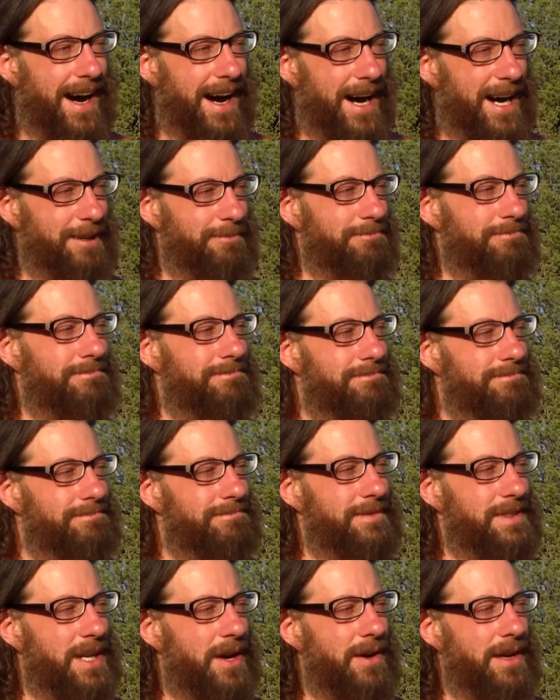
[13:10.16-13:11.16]

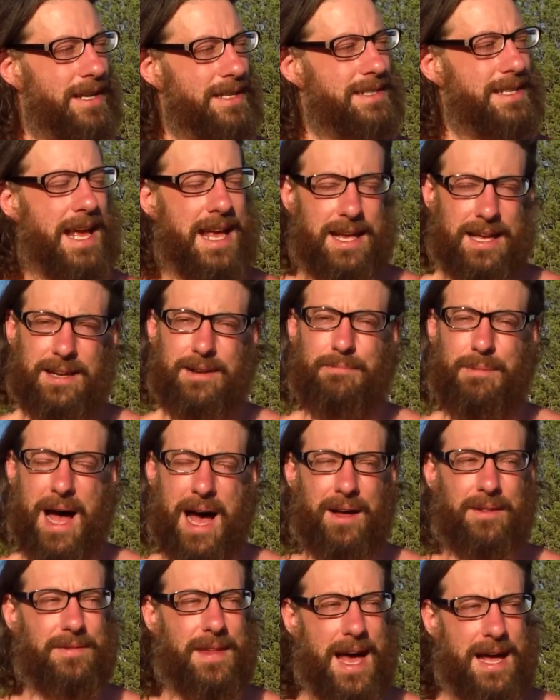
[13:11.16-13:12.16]
And it's taken
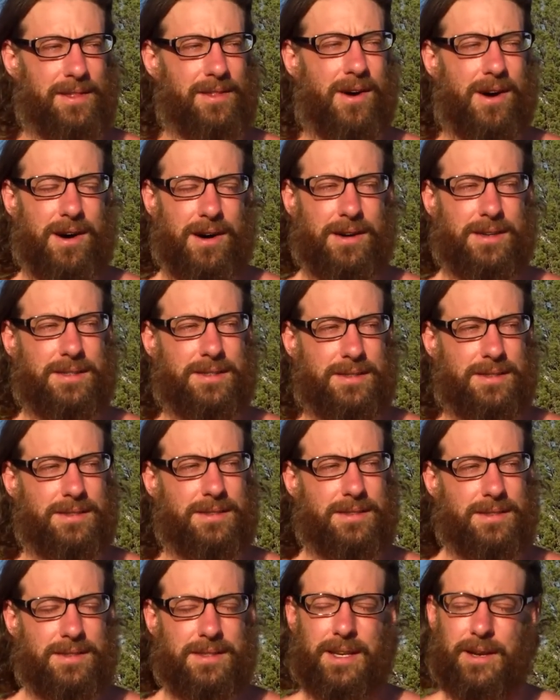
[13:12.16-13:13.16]
about that long,
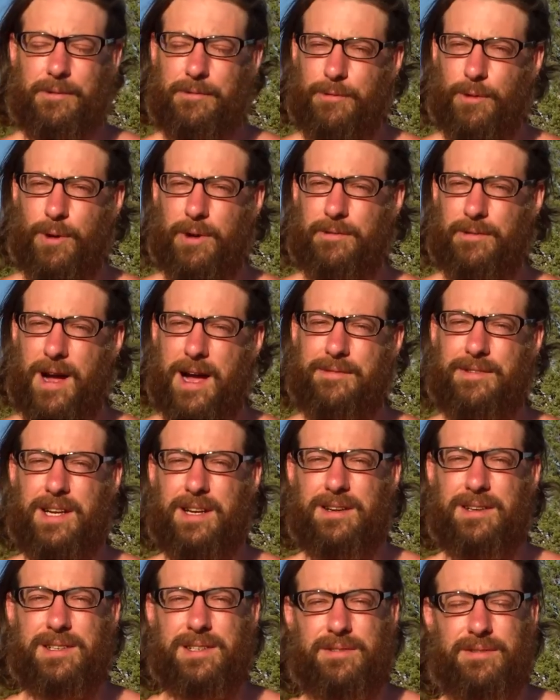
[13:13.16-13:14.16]
4 or 5
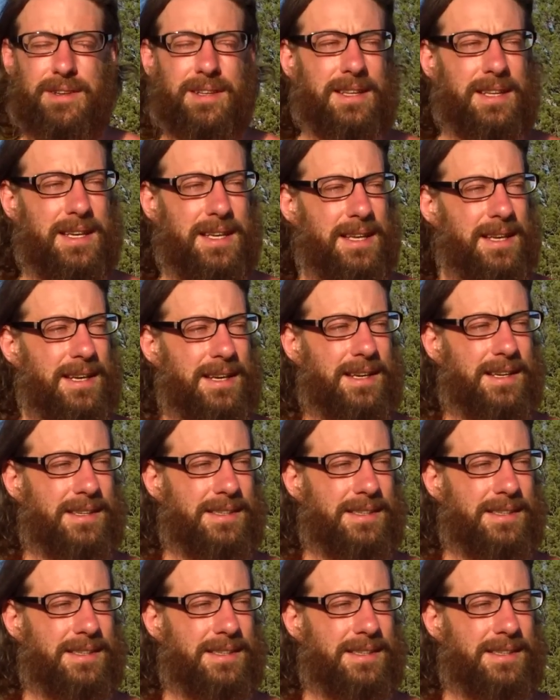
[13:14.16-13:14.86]
years to really